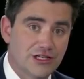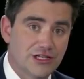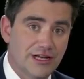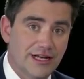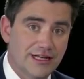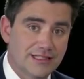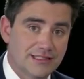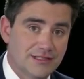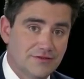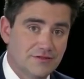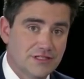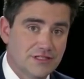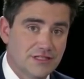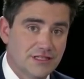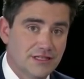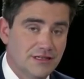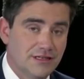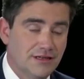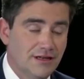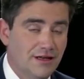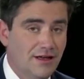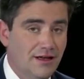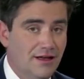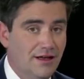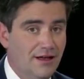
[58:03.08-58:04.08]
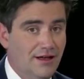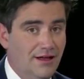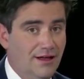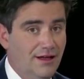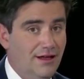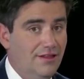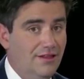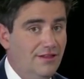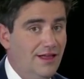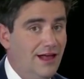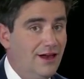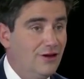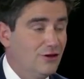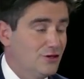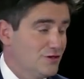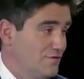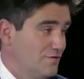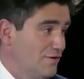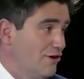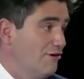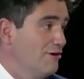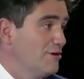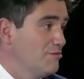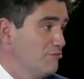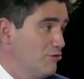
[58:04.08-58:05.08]
activity. And that looks
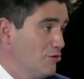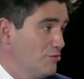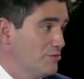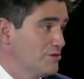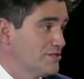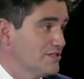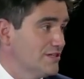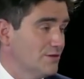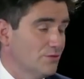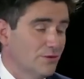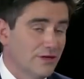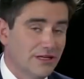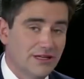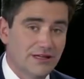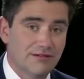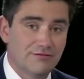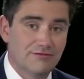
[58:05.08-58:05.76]
very promising. We can